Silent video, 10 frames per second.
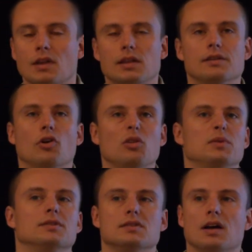and they've all
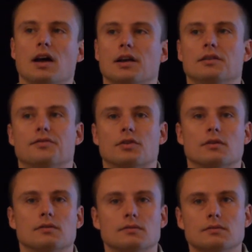been designed
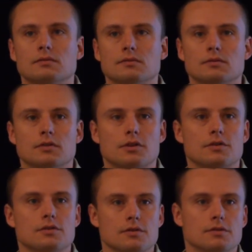for
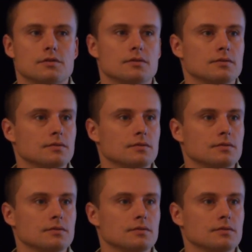cursors,